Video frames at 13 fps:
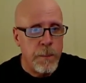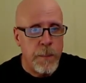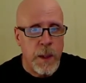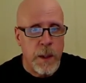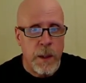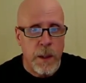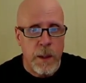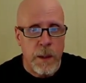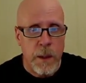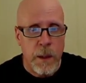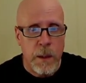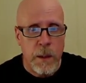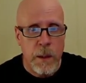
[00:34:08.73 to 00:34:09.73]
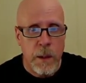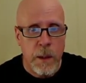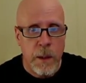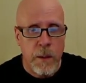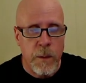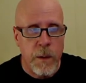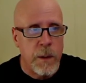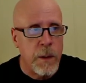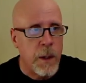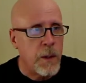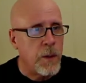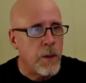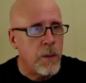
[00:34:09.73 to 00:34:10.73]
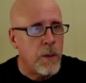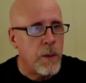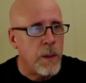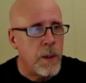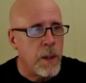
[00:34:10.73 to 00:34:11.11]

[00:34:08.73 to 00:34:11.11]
And I guess that's the end of the section on